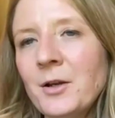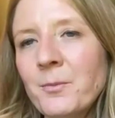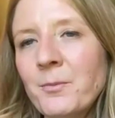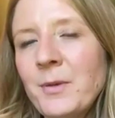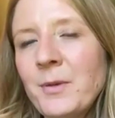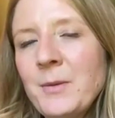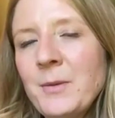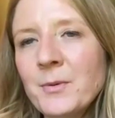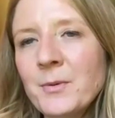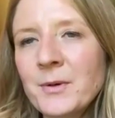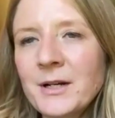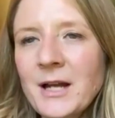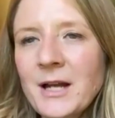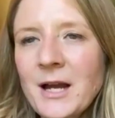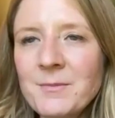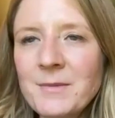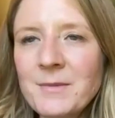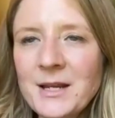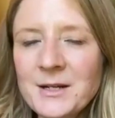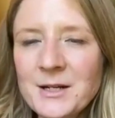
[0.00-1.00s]
People would
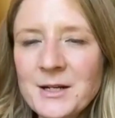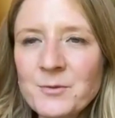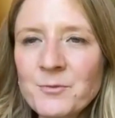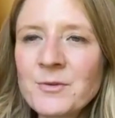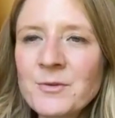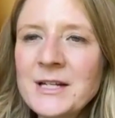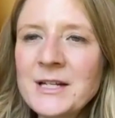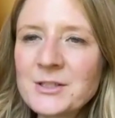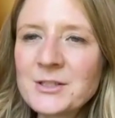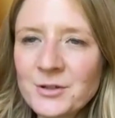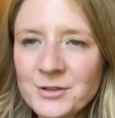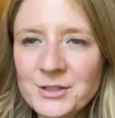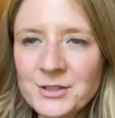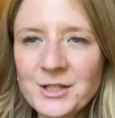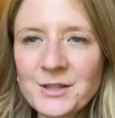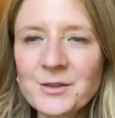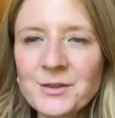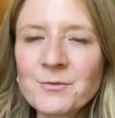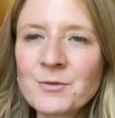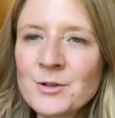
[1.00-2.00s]
come in and research
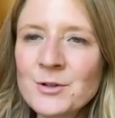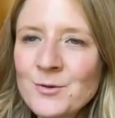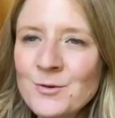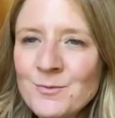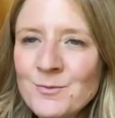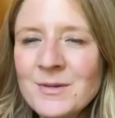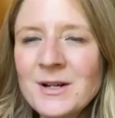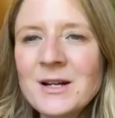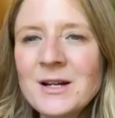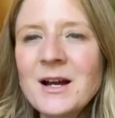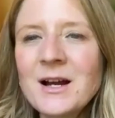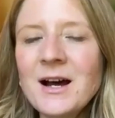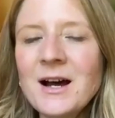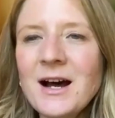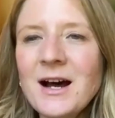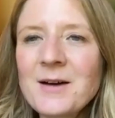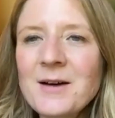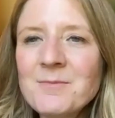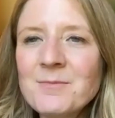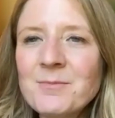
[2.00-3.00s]
in the room,
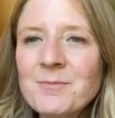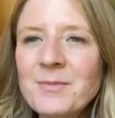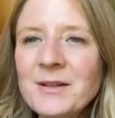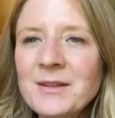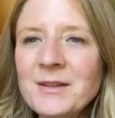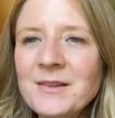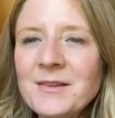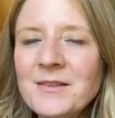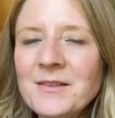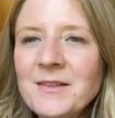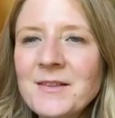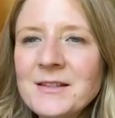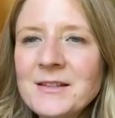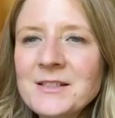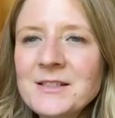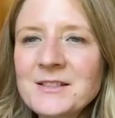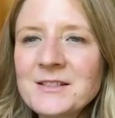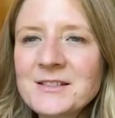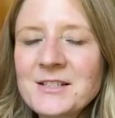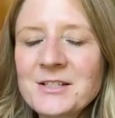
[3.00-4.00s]
but
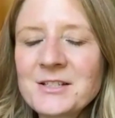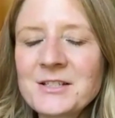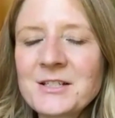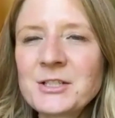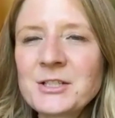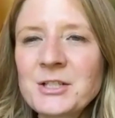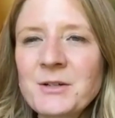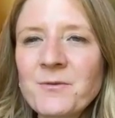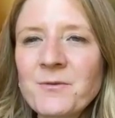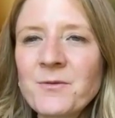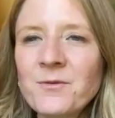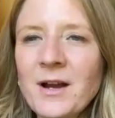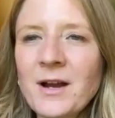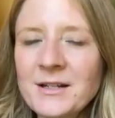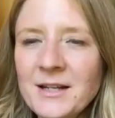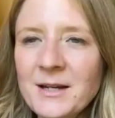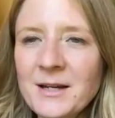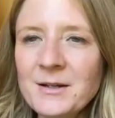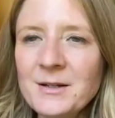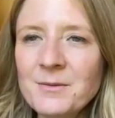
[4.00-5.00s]
that's just such a
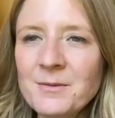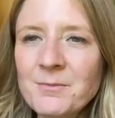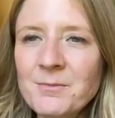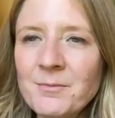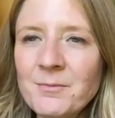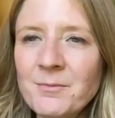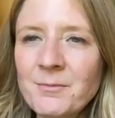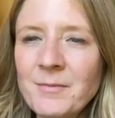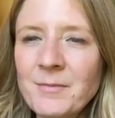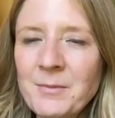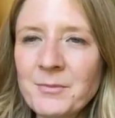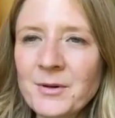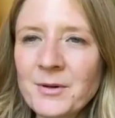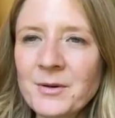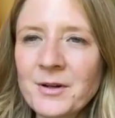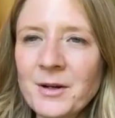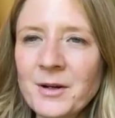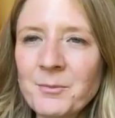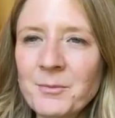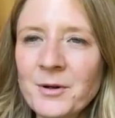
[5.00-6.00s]
finite
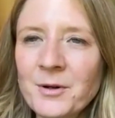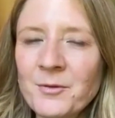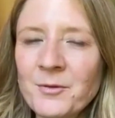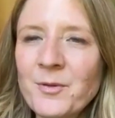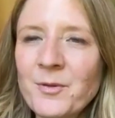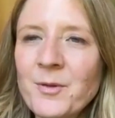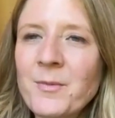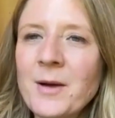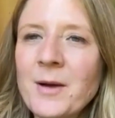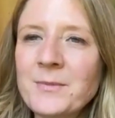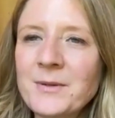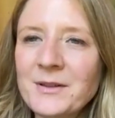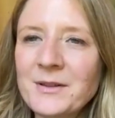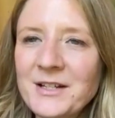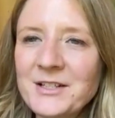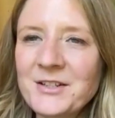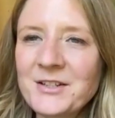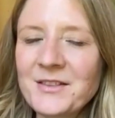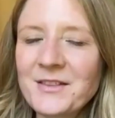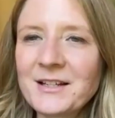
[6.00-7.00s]
number of the
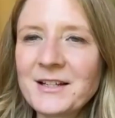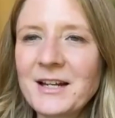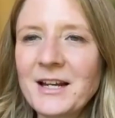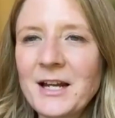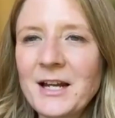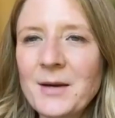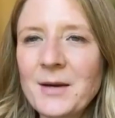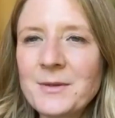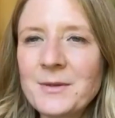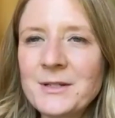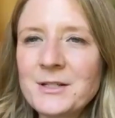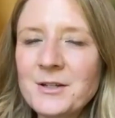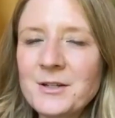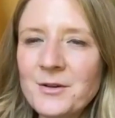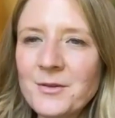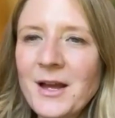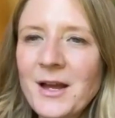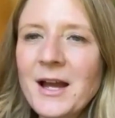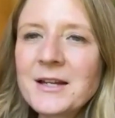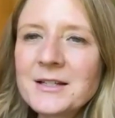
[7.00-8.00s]
population that can come in to
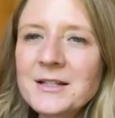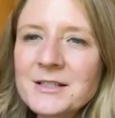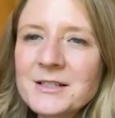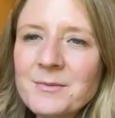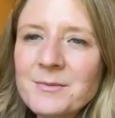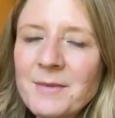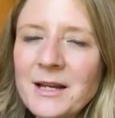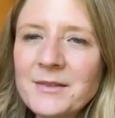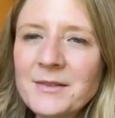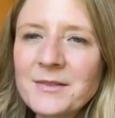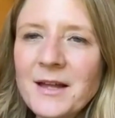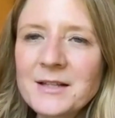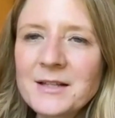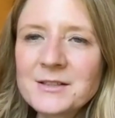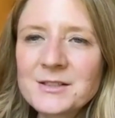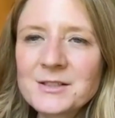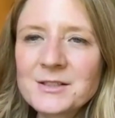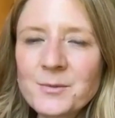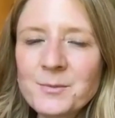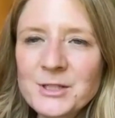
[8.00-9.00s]
do that, and to make that
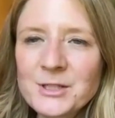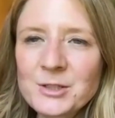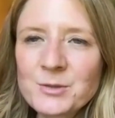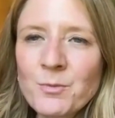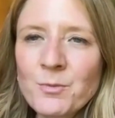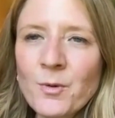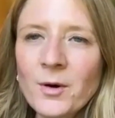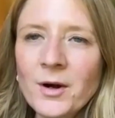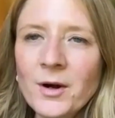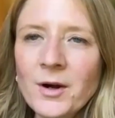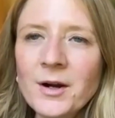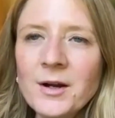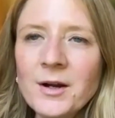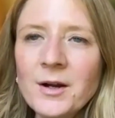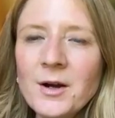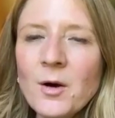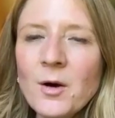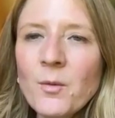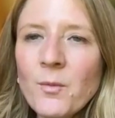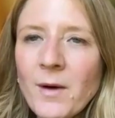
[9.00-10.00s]
so much more
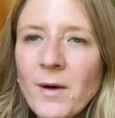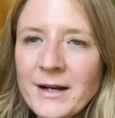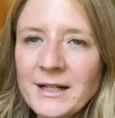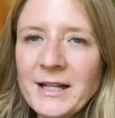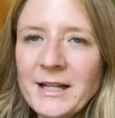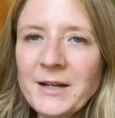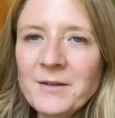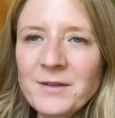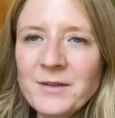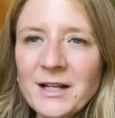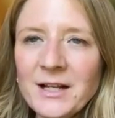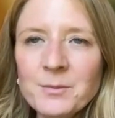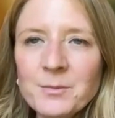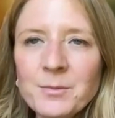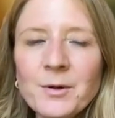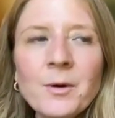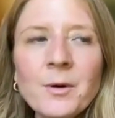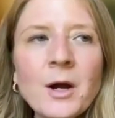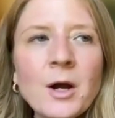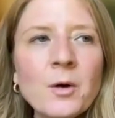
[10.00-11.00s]
widely
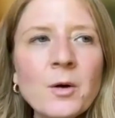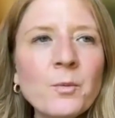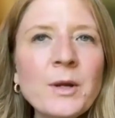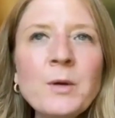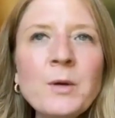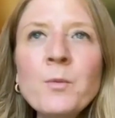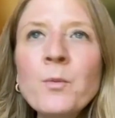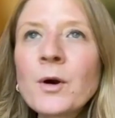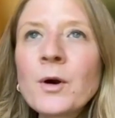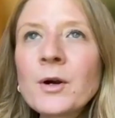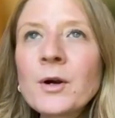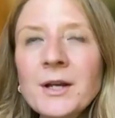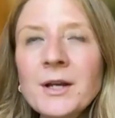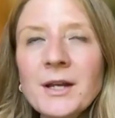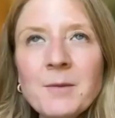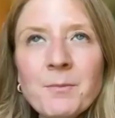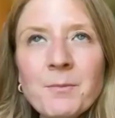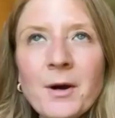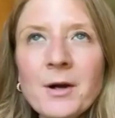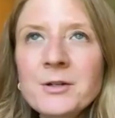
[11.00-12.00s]
available. We work
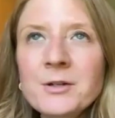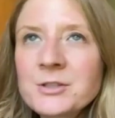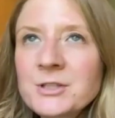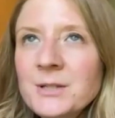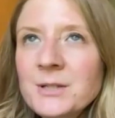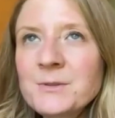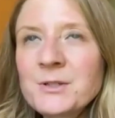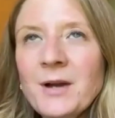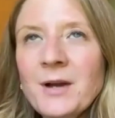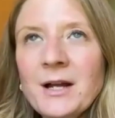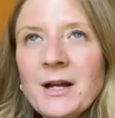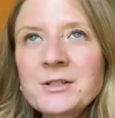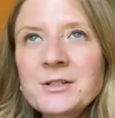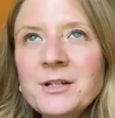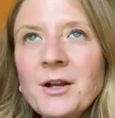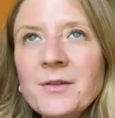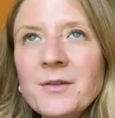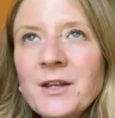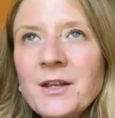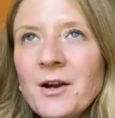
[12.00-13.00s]
in partnership. So
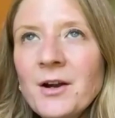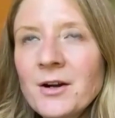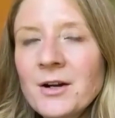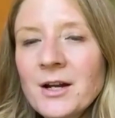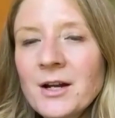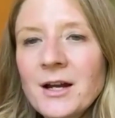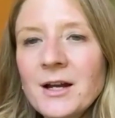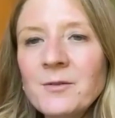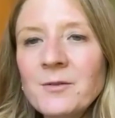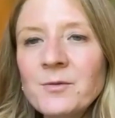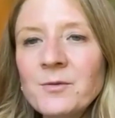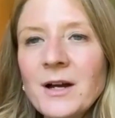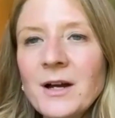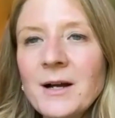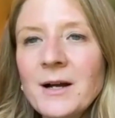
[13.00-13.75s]
actually on the archive,